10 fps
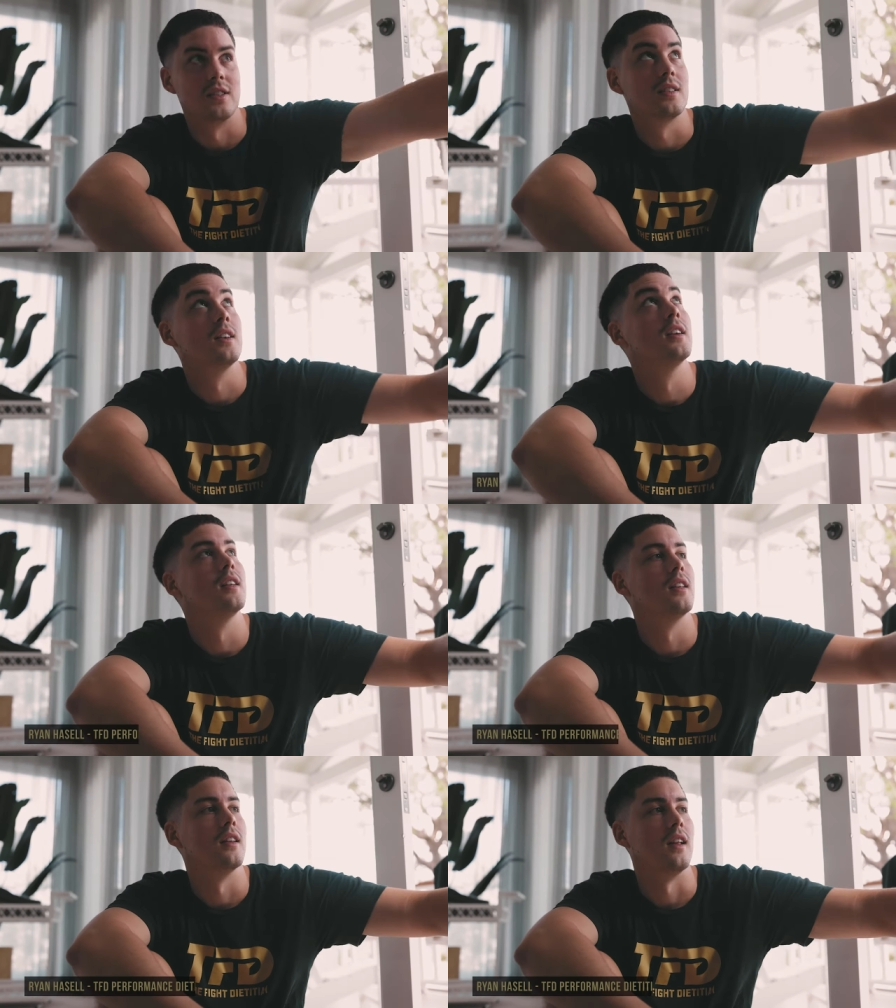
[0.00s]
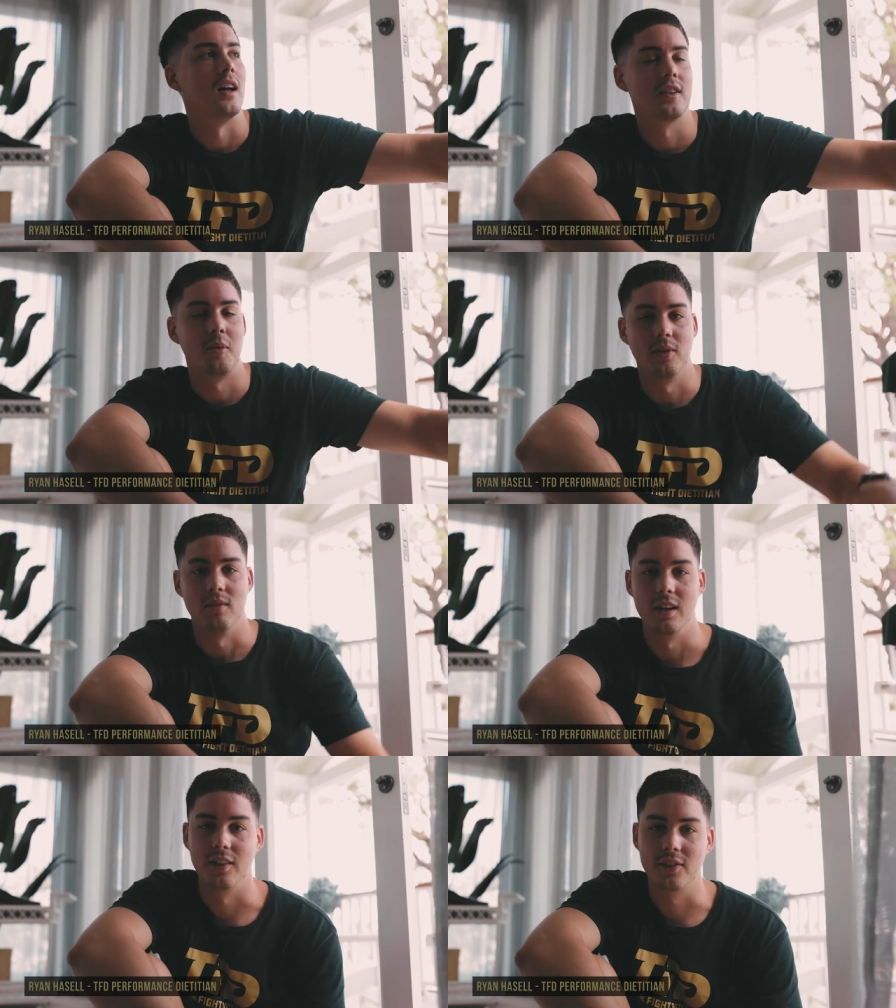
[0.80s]
just last
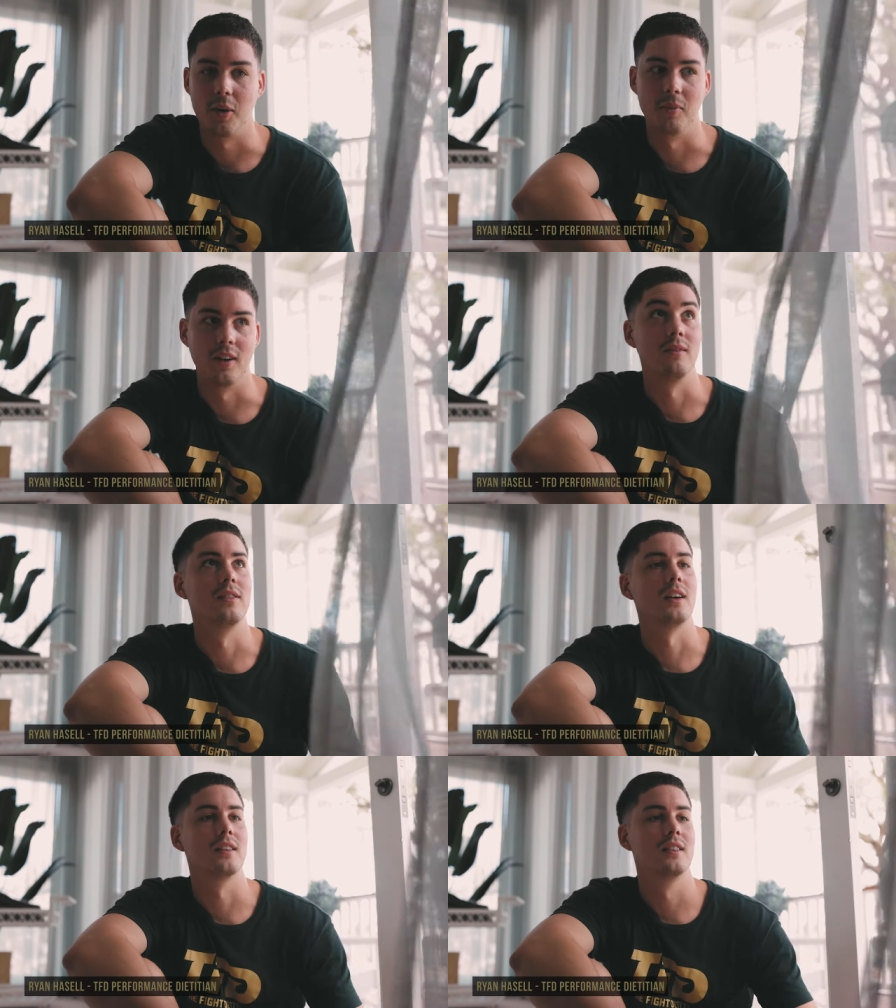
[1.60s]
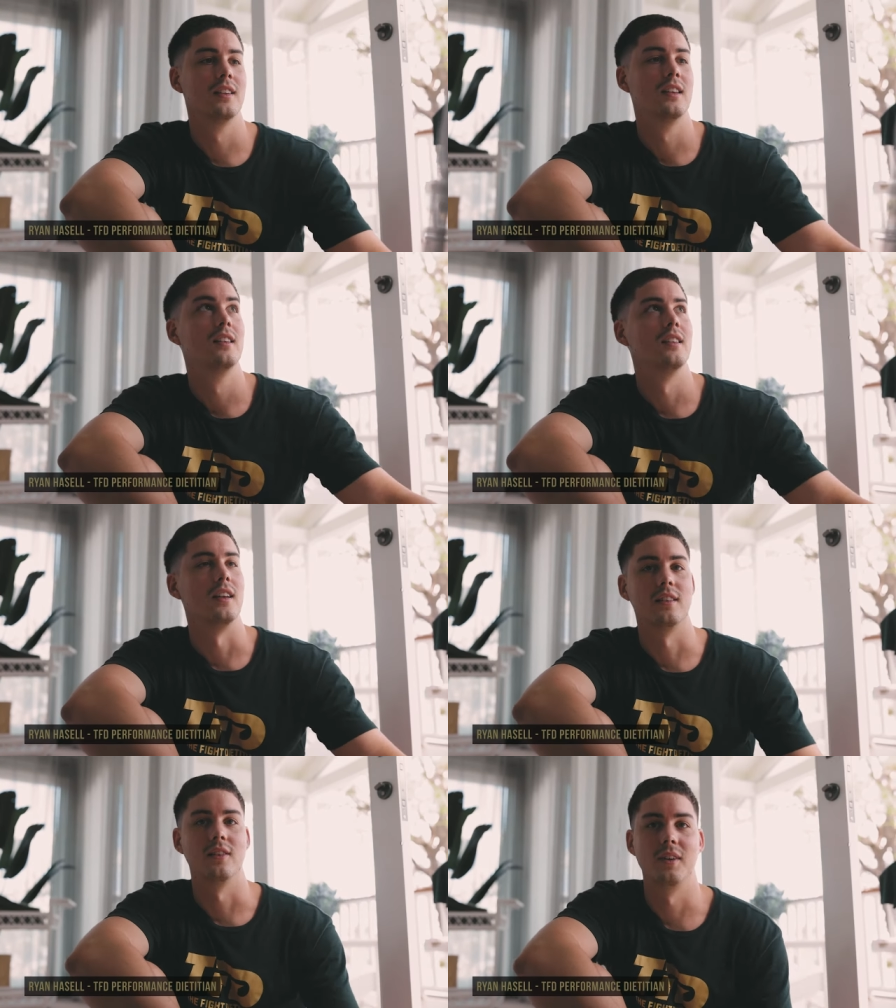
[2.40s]
couple of rounds coming up.
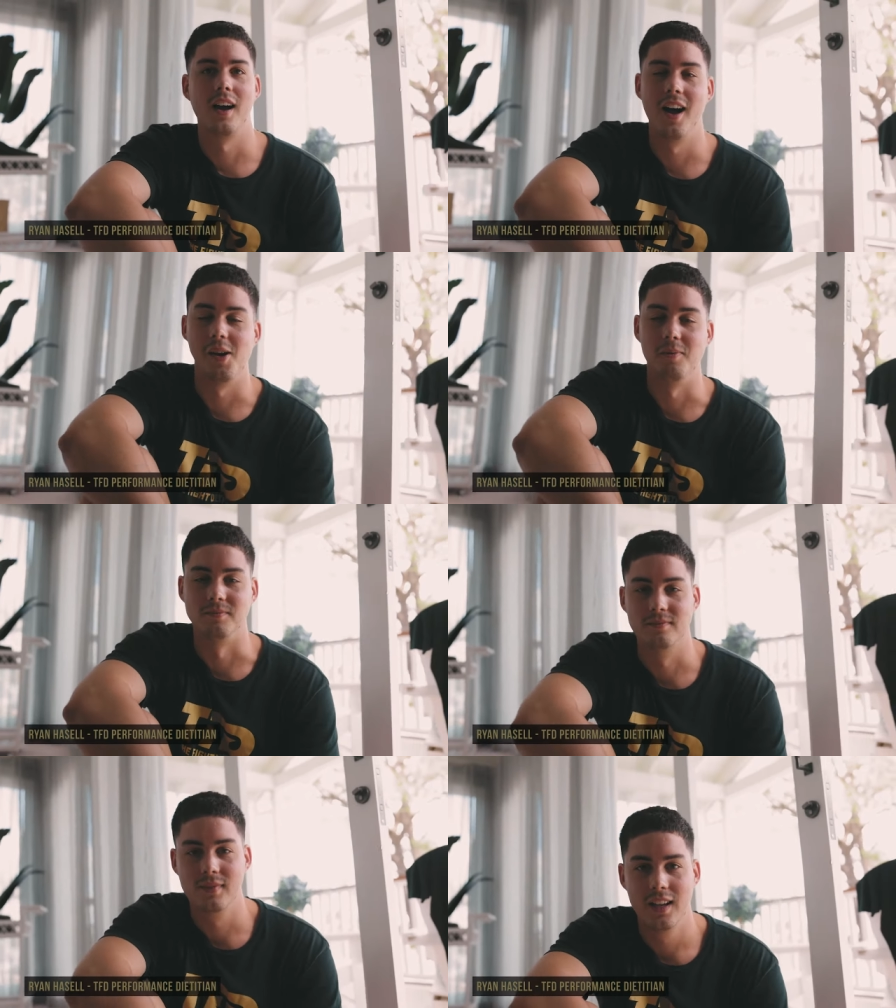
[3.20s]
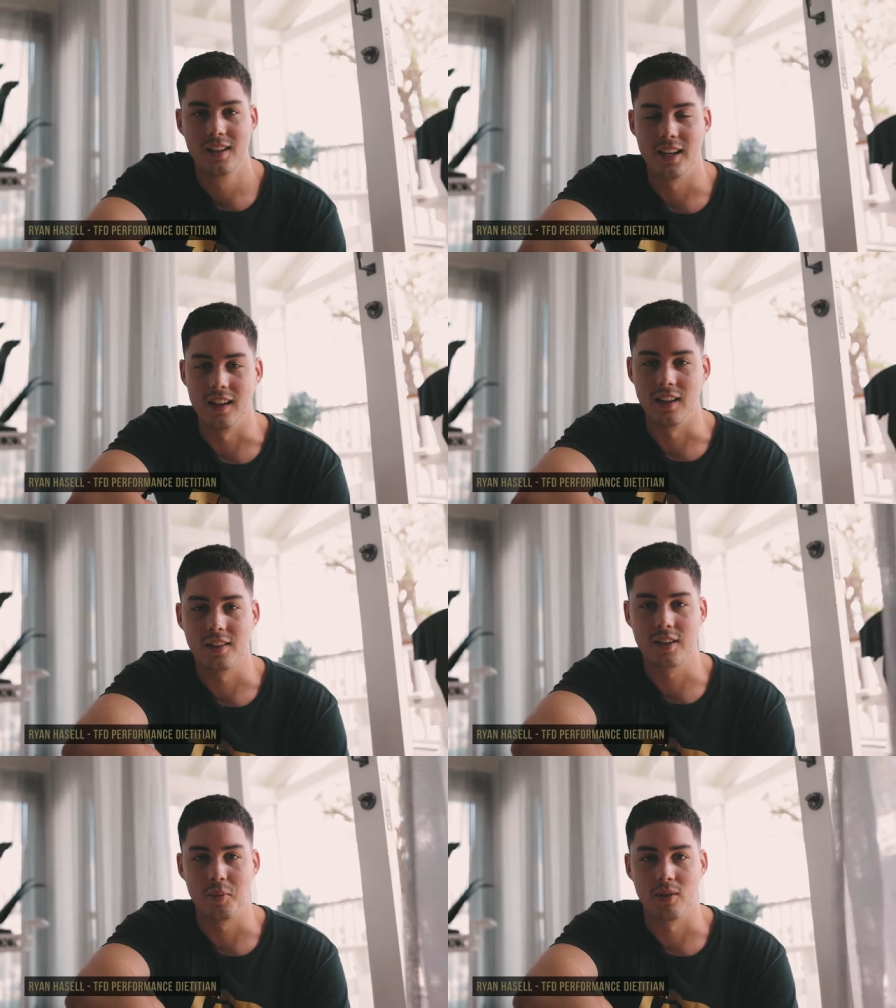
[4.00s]
Um, yeah,
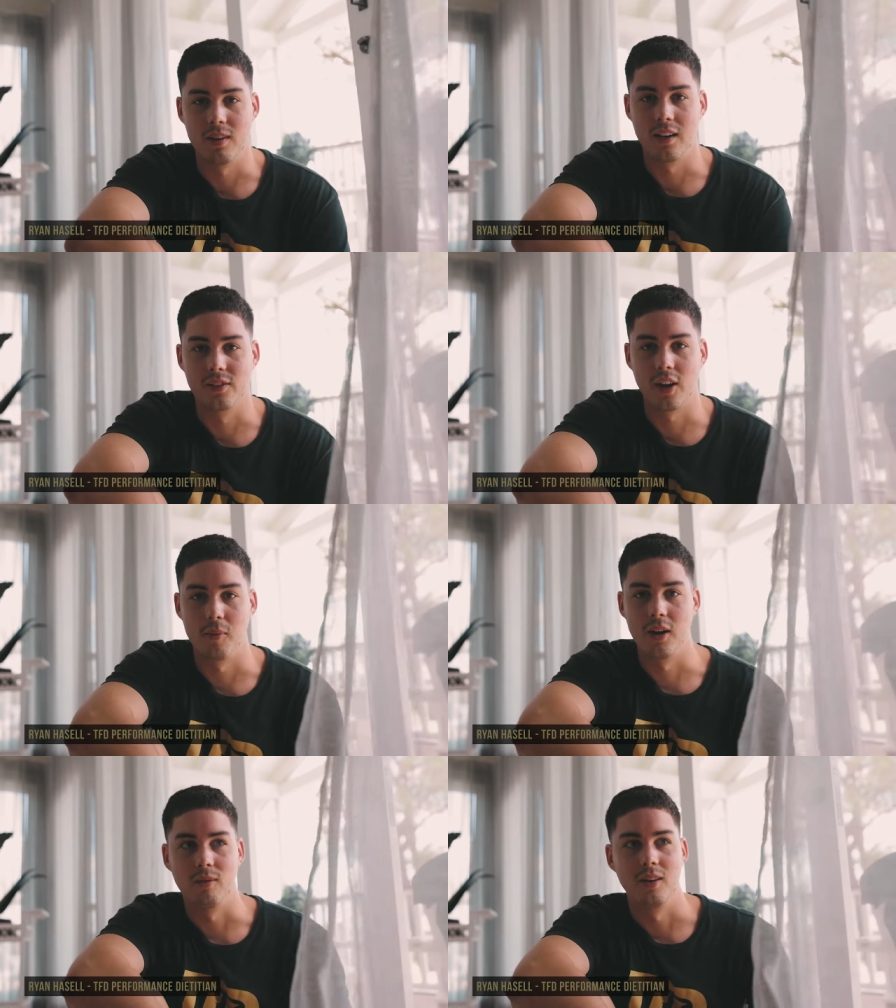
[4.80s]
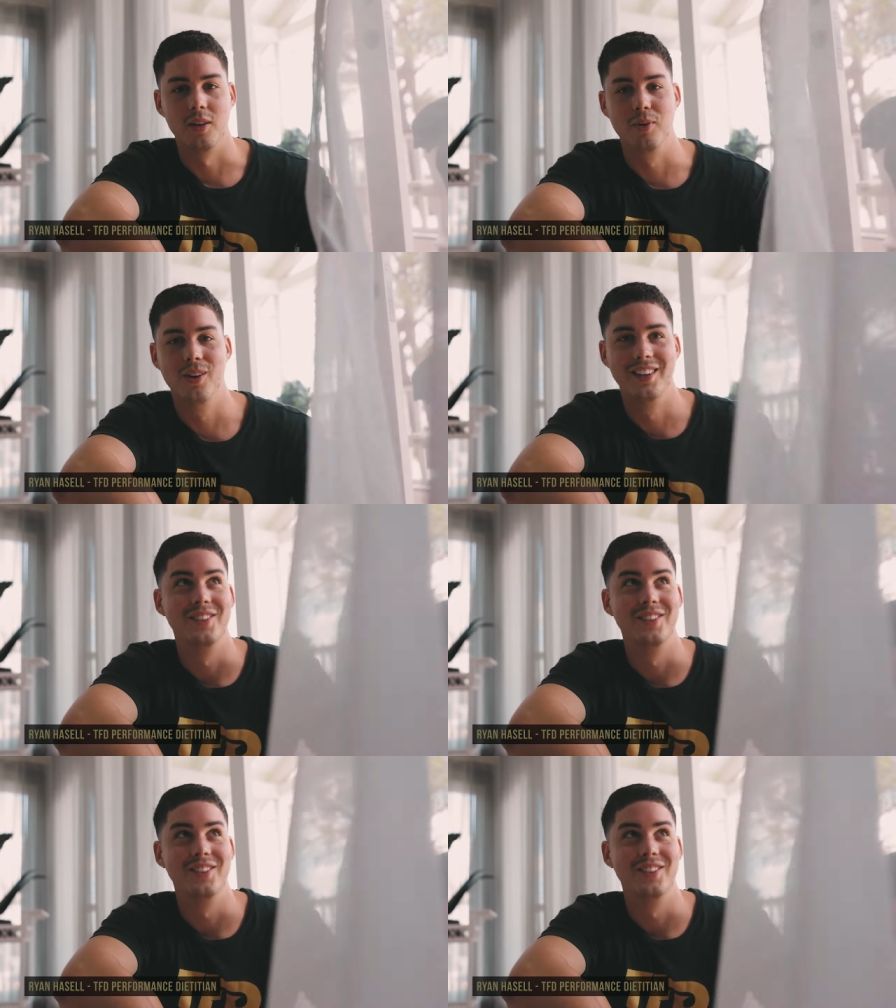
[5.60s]
last couple of rounds coming up. One of the